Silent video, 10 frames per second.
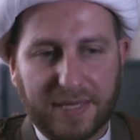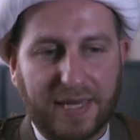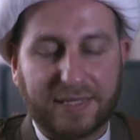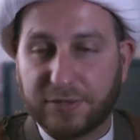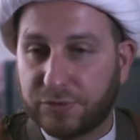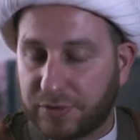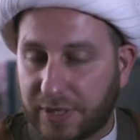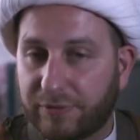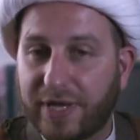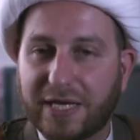attitude
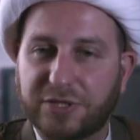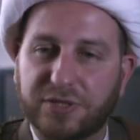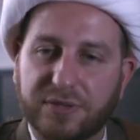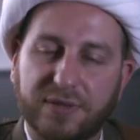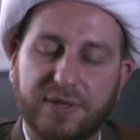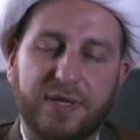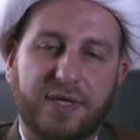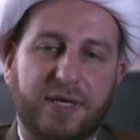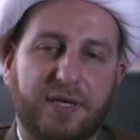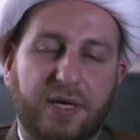and reaction
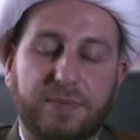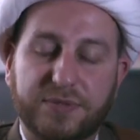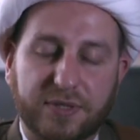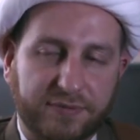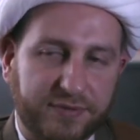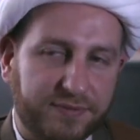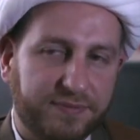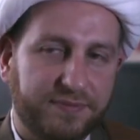observed.